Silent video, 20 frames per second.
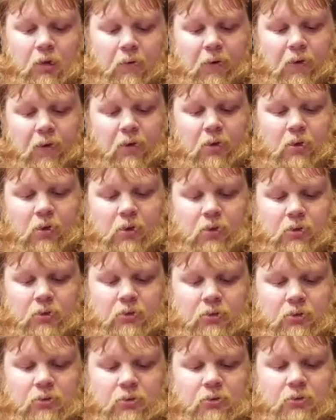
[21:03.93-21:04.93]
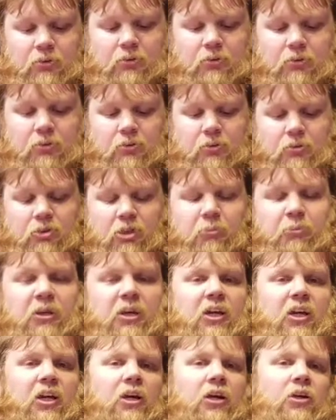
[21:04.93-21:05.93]
Well, let
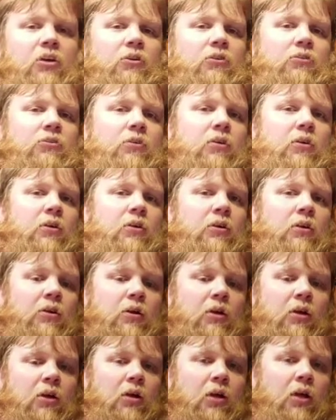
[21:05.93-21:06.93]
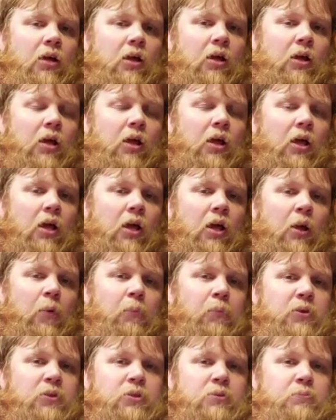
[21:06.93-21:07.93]
me give
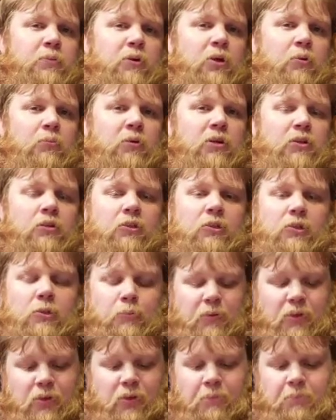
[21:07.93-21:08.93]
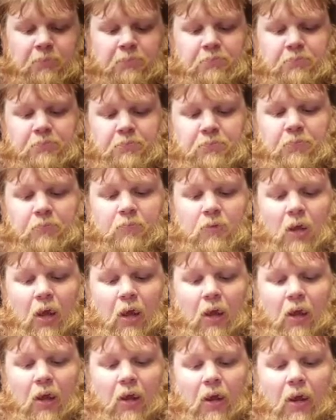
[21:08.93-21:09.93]
Mrs. Beerman a little bit
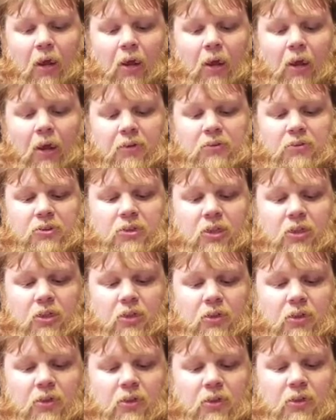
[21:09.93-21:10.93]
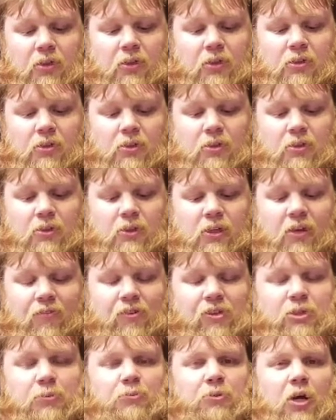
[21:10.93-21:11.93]
and
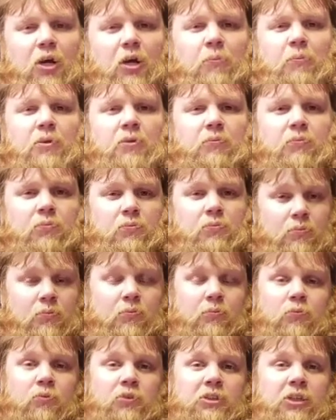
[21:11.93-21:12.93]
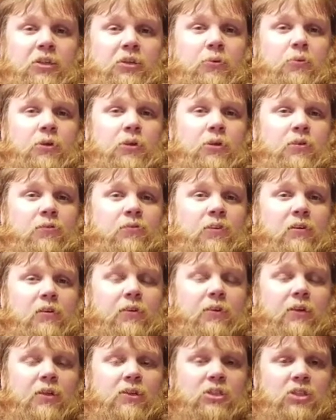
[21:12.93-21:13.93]
give it some time, and we'll tell you what their
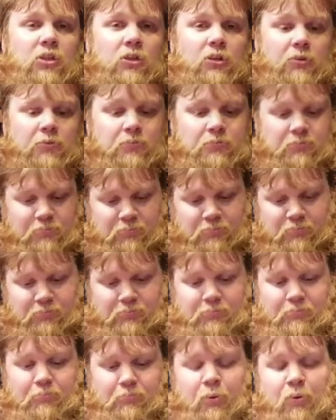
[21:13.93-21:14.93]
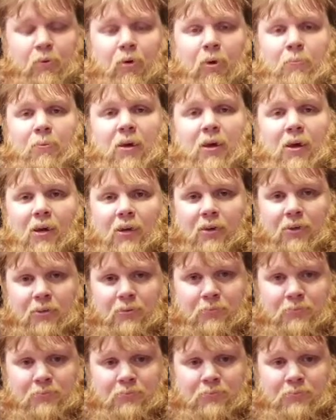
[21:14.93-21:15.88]
final thoughts are. Be right back.